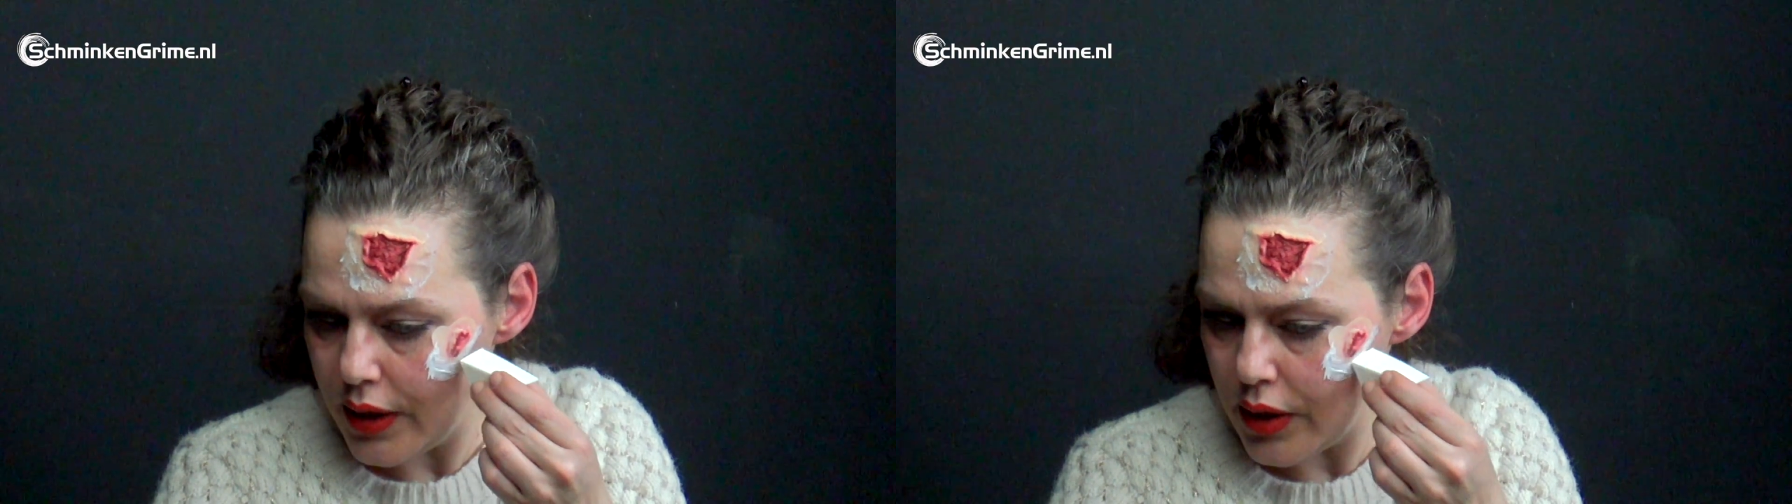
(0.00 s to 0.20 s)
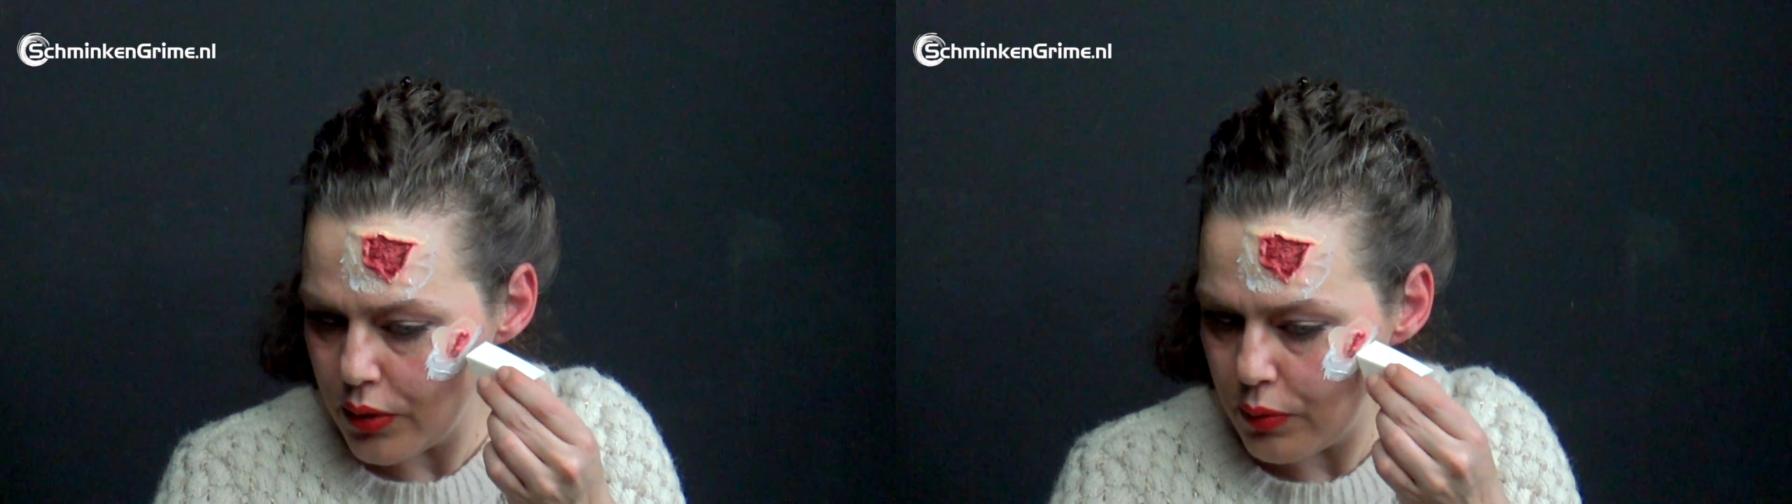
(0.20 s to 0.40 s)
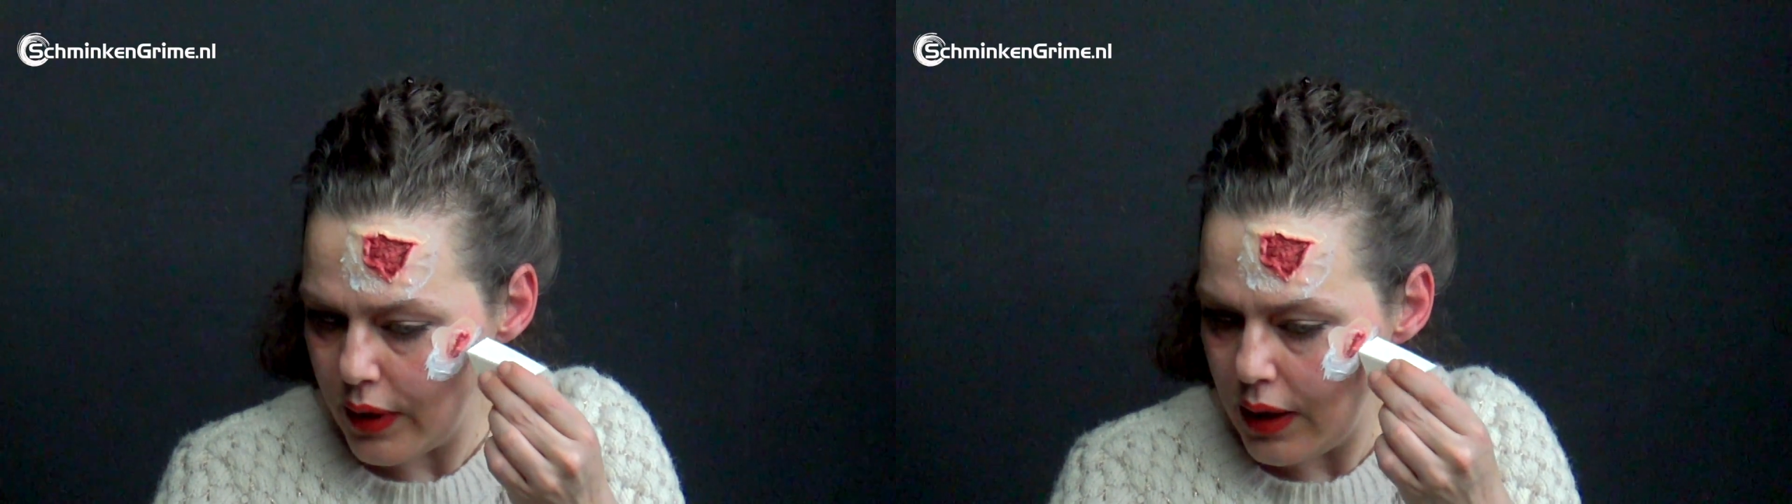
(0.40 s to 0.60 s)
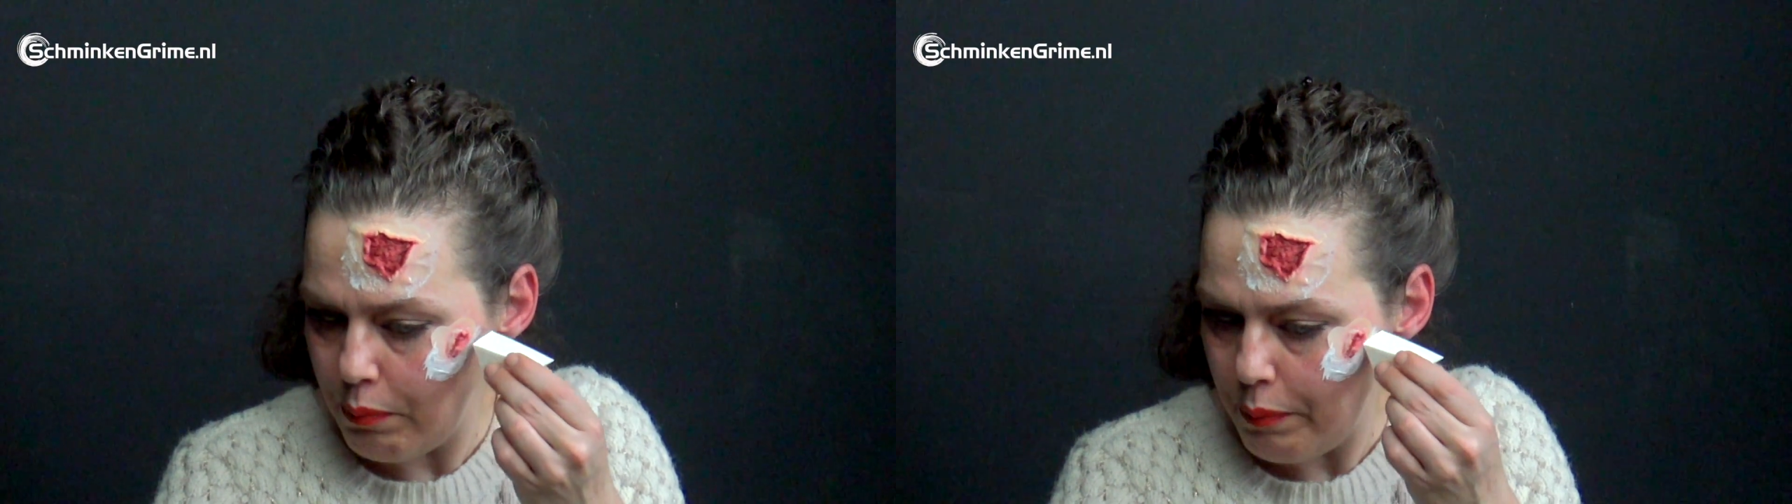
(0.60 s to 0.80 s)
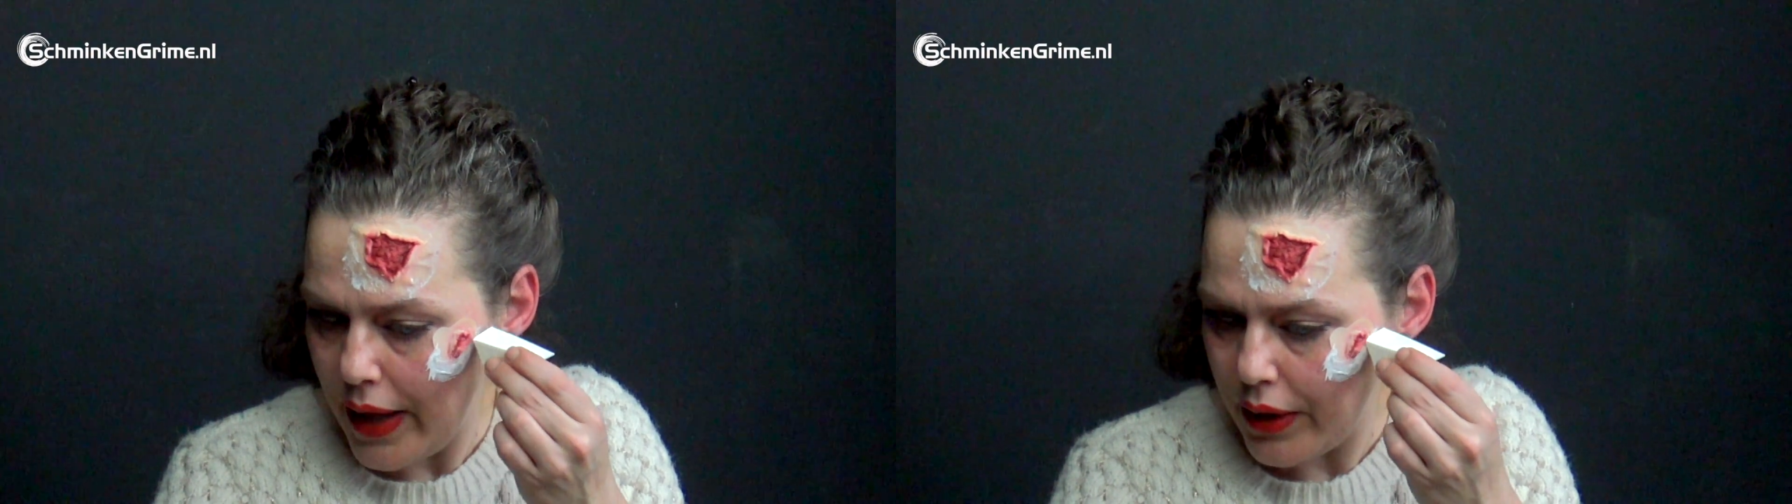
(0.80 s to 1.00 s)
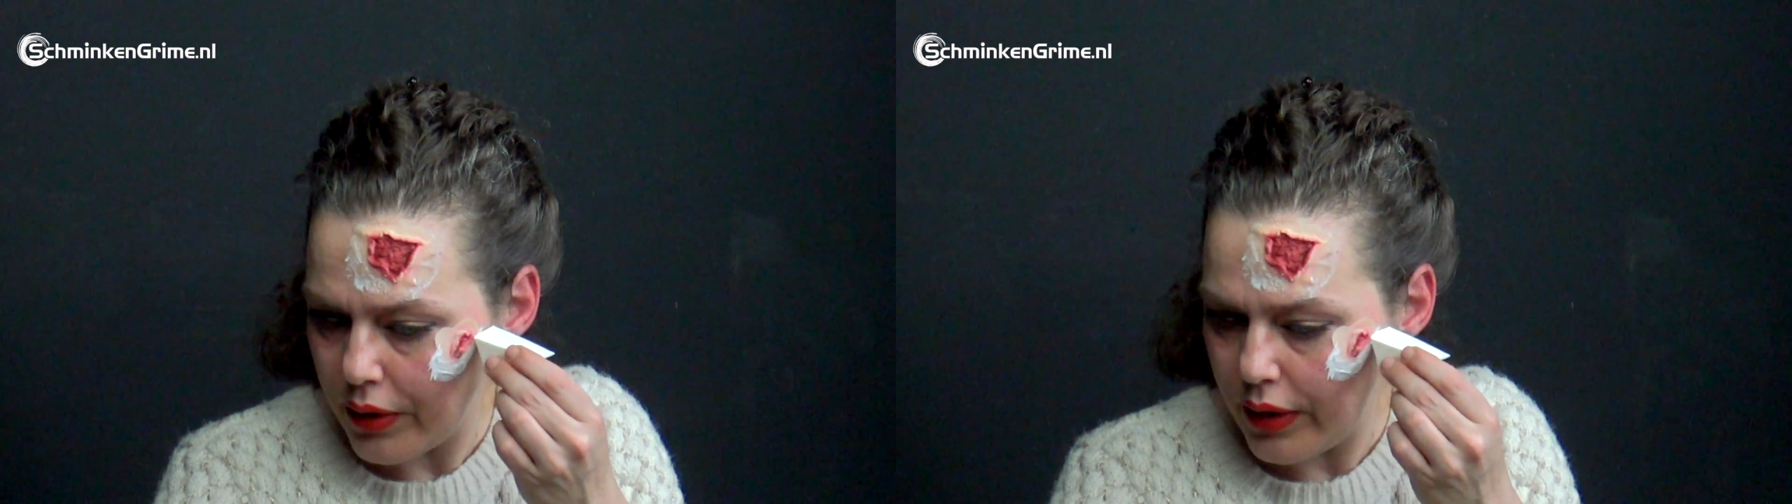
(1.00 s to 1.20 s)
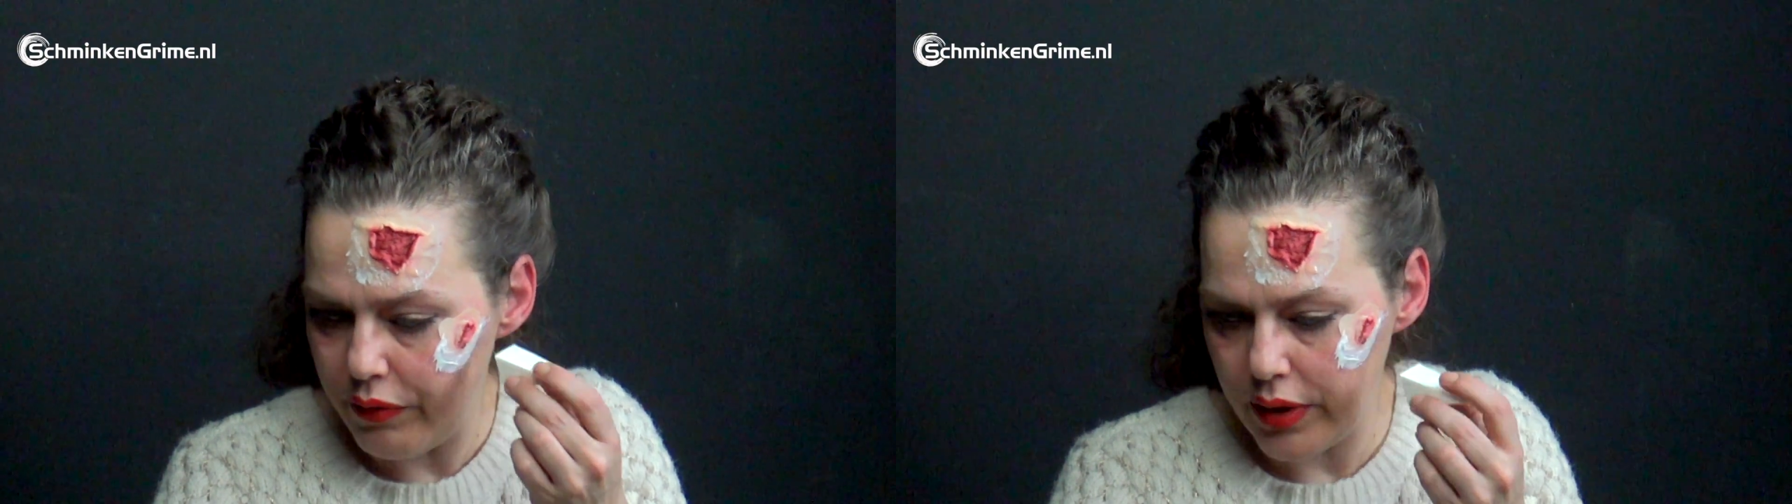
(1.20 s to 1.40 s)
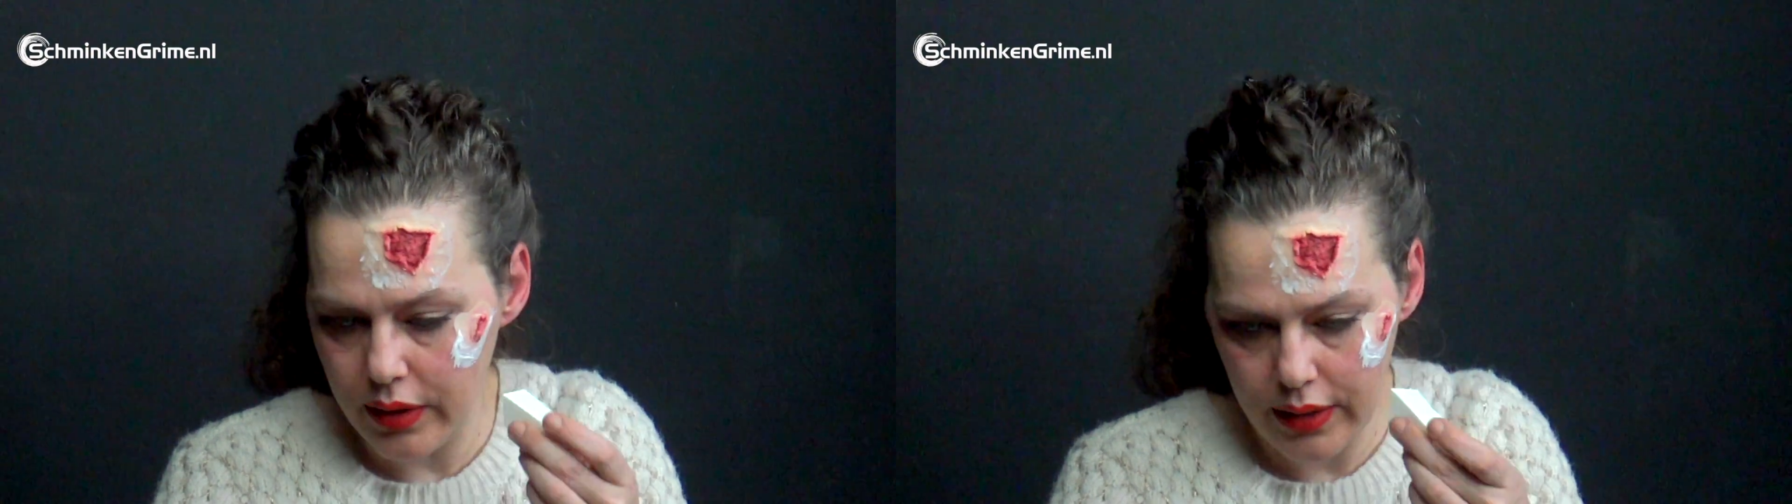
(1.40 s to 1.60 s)
It doesn't really matter
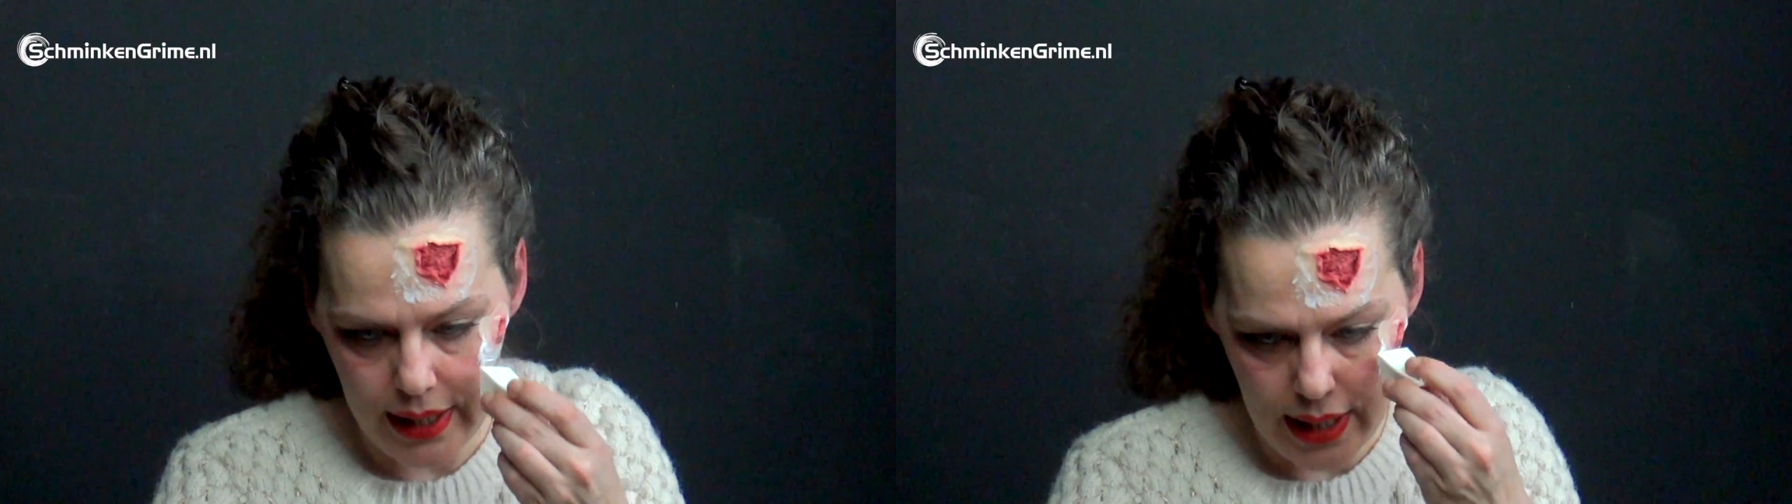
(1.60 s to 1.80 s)
if it